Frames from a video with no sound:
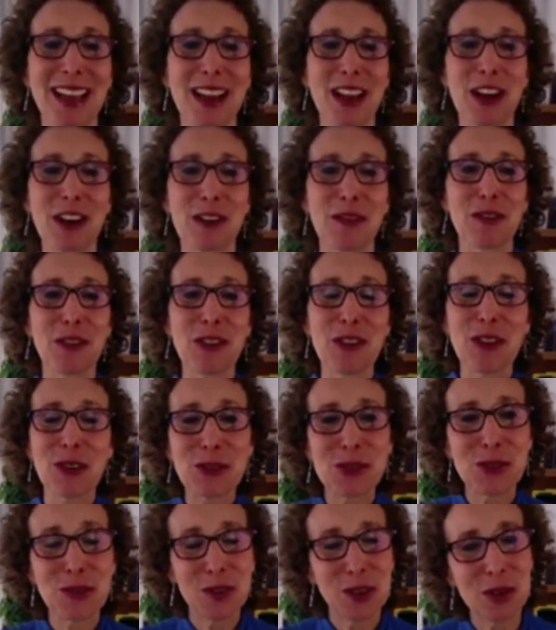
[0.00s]
Uh, for
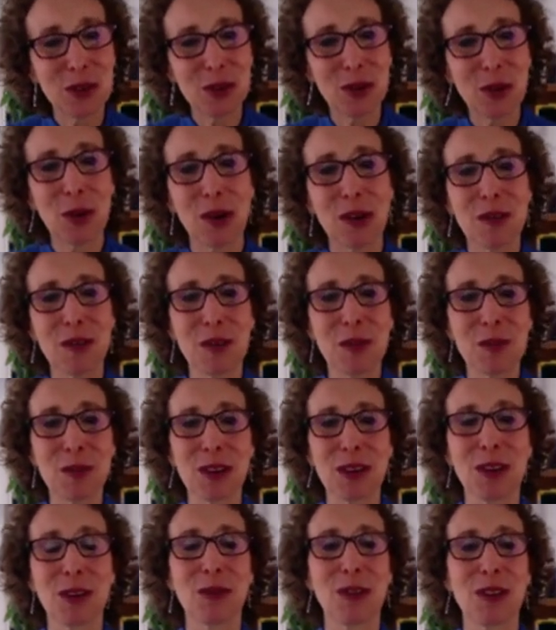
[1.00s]
those of you who are
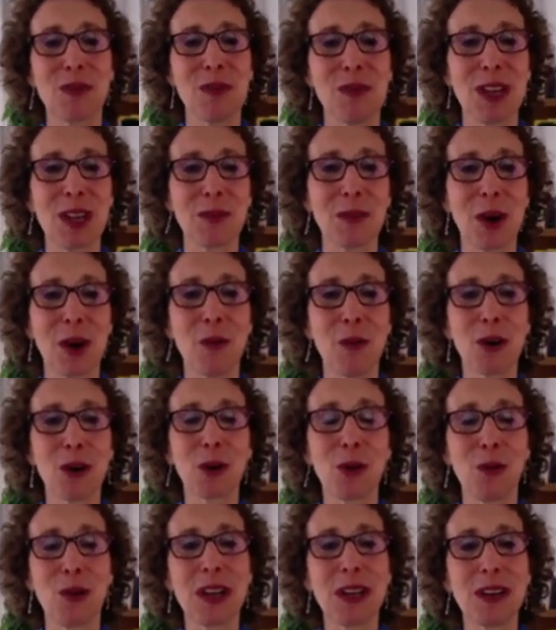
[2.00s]
familiar with me and my
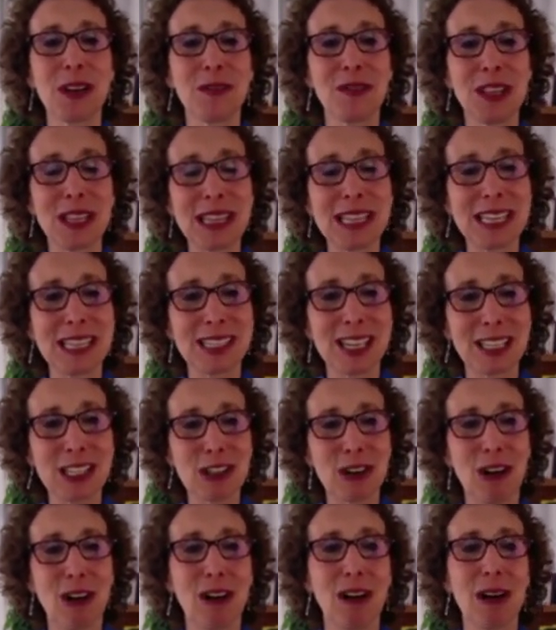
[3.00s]
work, one of the things I
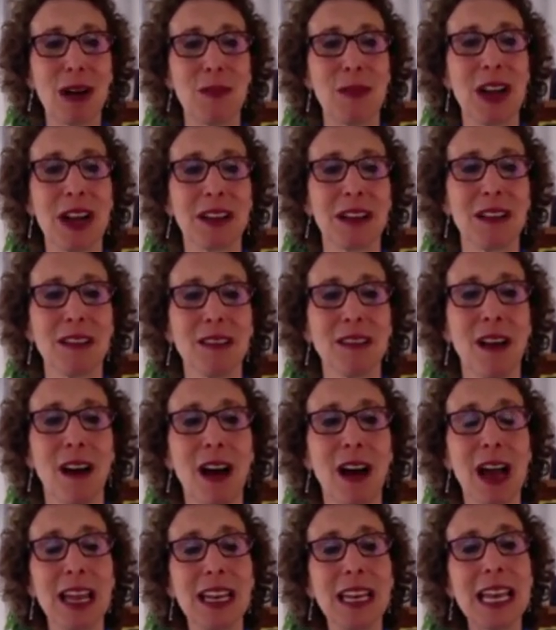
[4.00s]
talk about a
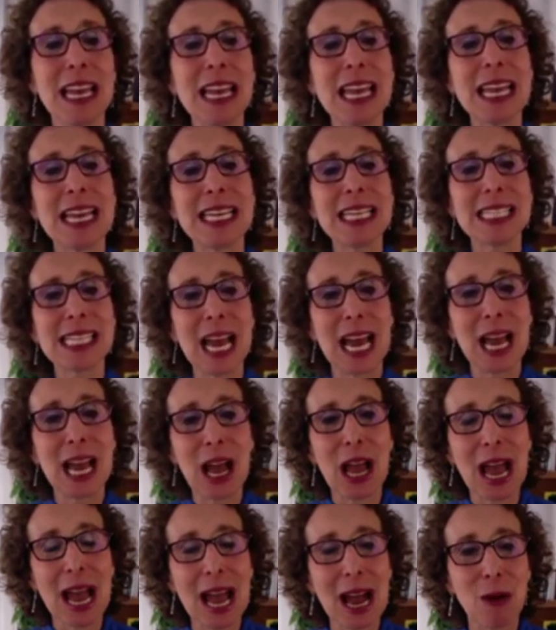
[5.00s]
lot is
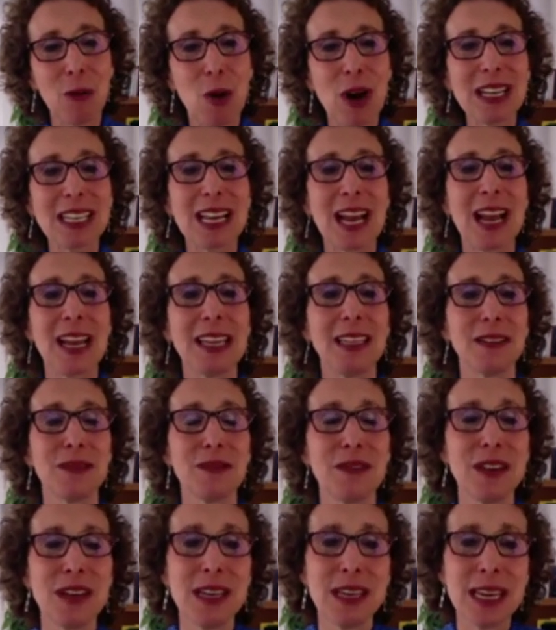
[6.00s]
how, what kind of
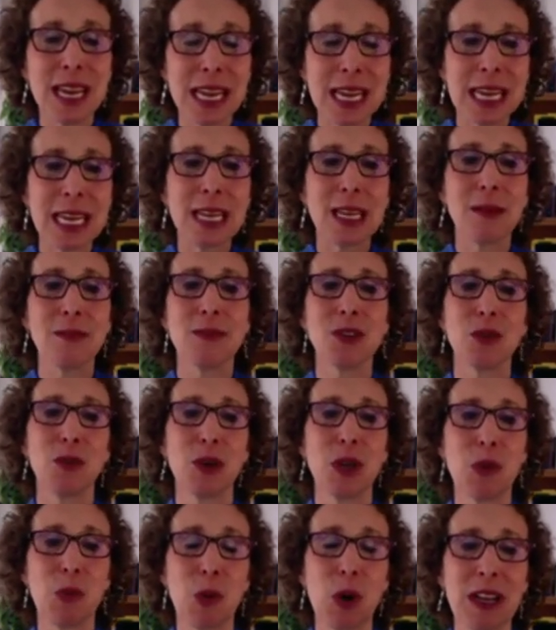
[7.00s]
name do
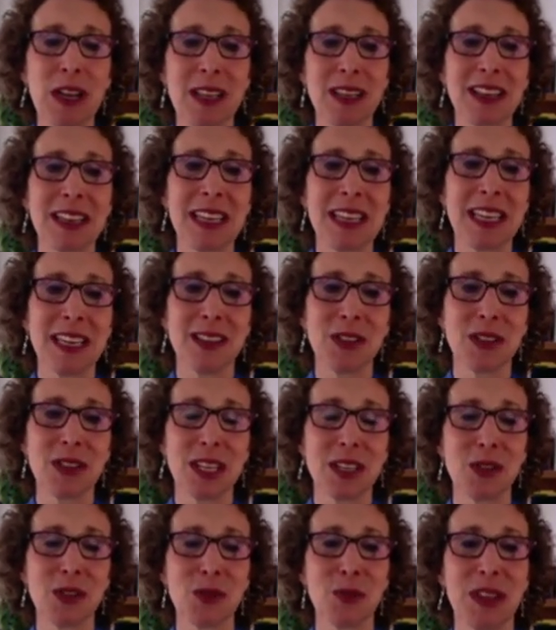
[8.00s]
we want the kids,
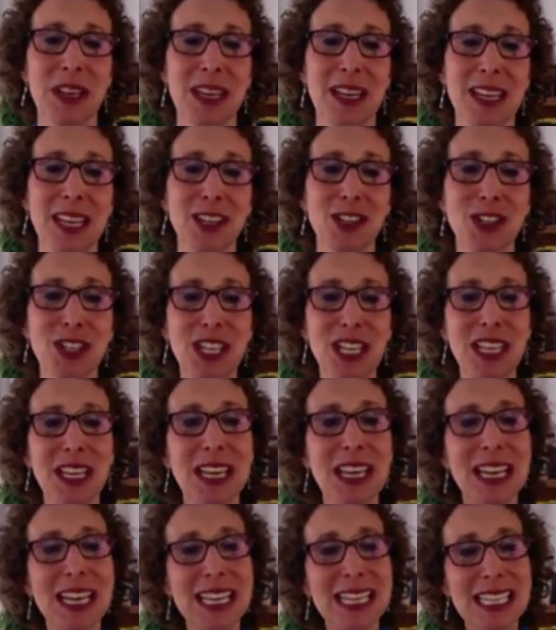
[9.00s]
kids with ADHD,
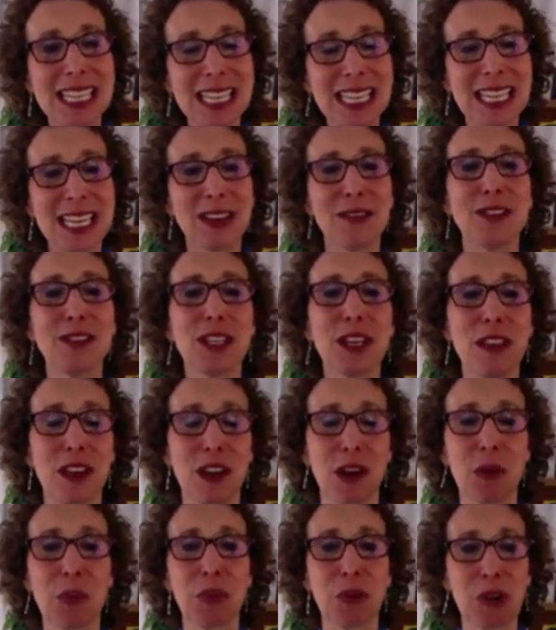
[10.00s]
to give to
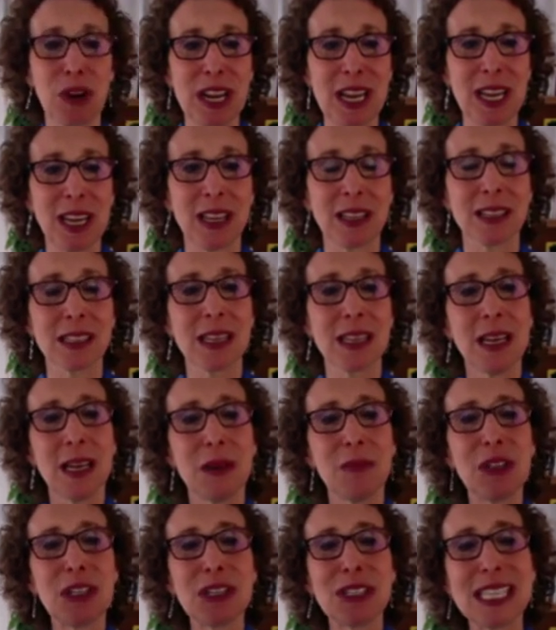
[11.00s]
their brains?
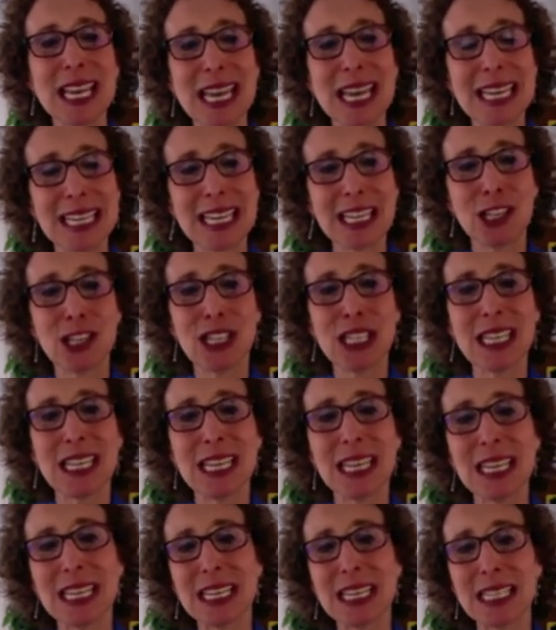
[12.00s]
because
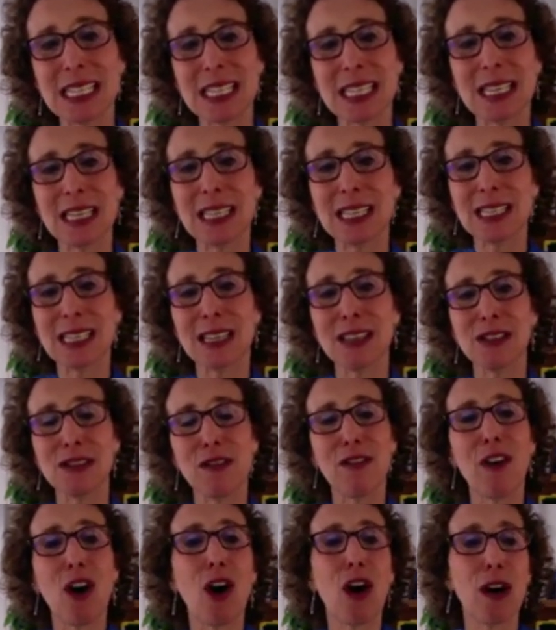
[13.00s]
ADHD is is is
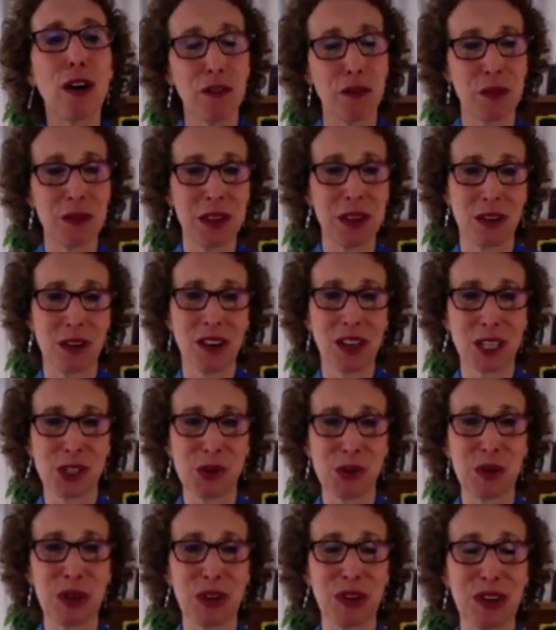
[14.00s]
far from their
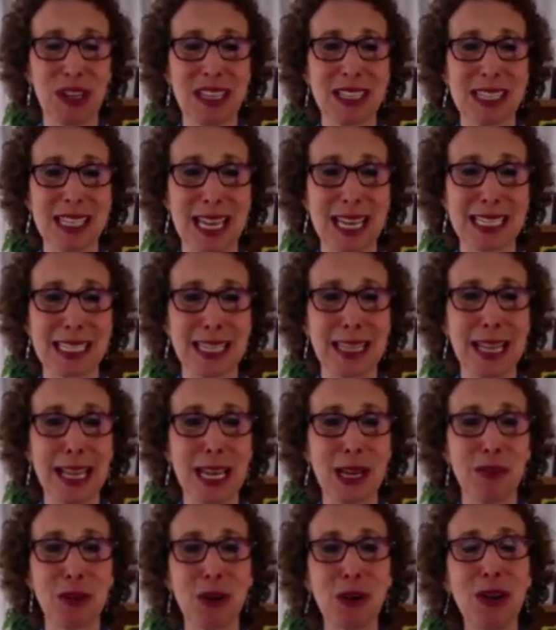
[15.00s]
experience as a
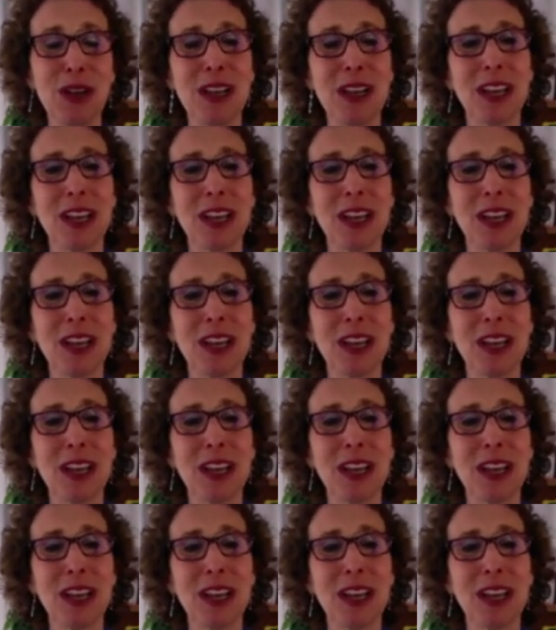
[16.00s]
label.